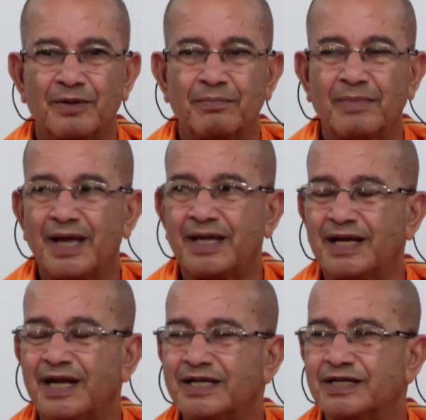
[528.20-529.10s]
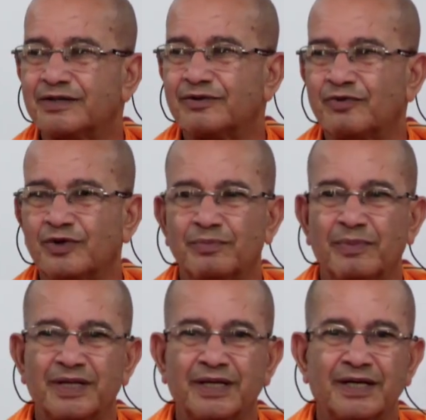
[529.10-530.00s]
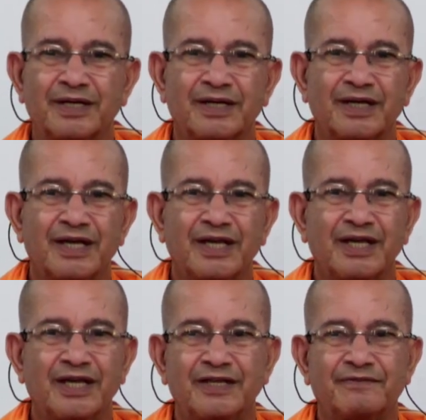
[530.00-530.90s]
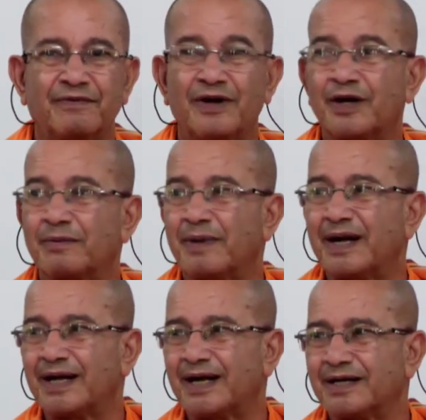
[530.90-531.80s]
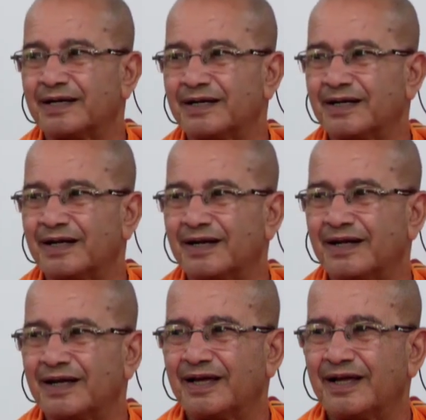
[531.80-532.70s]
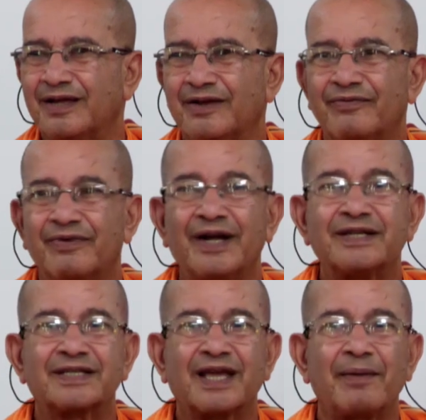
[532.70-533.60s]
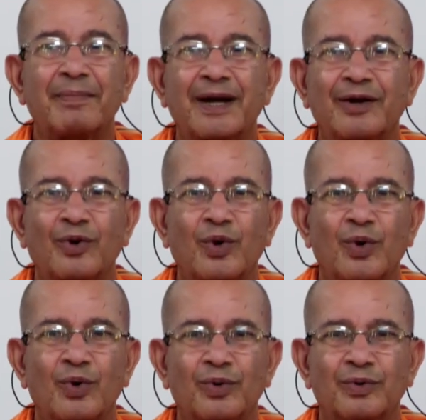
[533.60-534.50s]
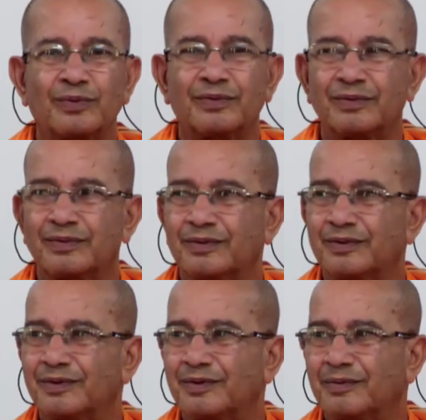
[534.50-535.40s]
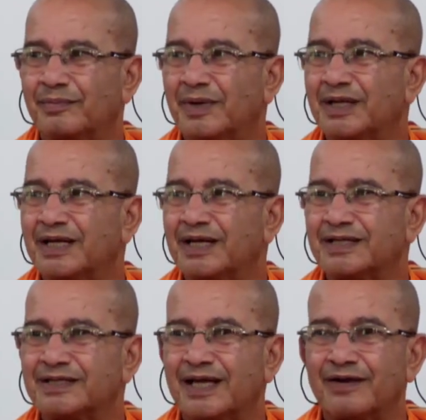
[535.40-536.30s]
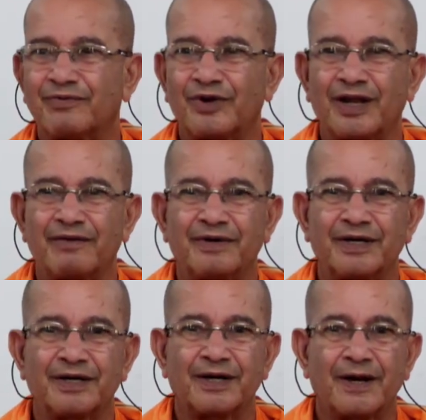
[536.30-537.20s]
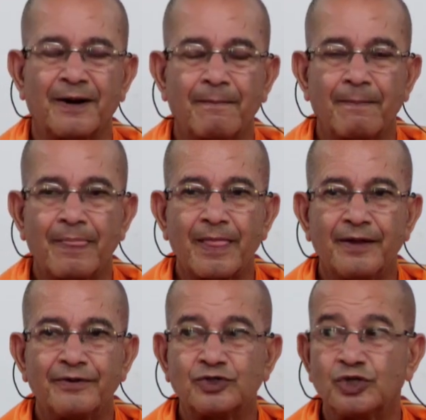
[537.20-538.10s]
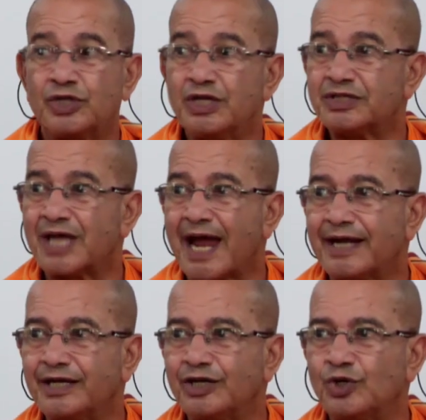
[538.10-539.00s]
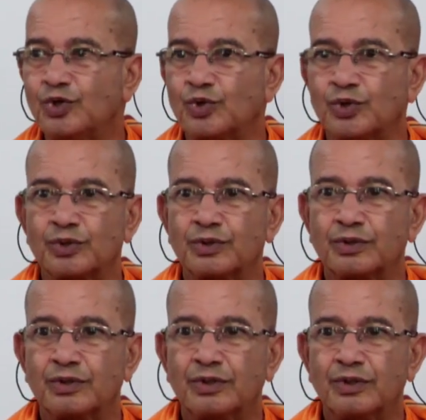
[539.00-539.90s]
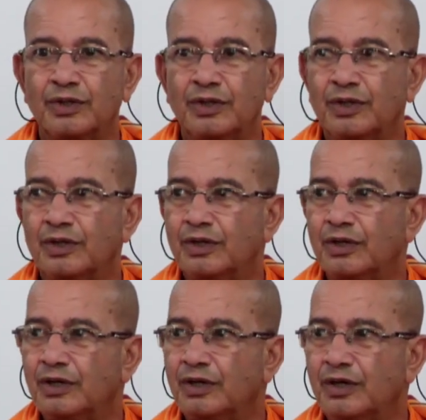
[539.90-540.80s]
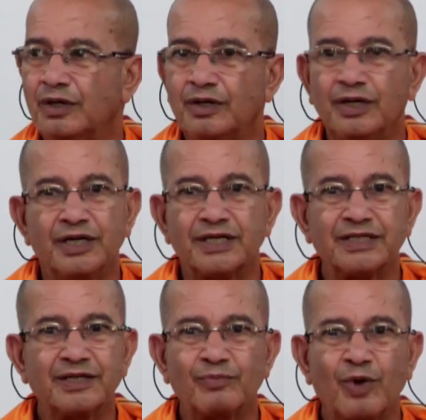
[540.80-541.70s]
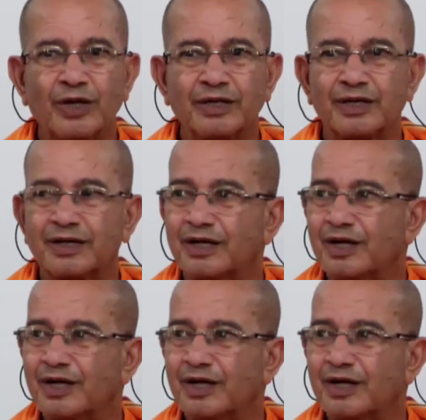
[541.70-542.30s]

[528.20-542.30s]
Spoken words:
my relationship with mother is firm and eternal. Friends come and go, mother is there forever. So this attitude, he doesn't bother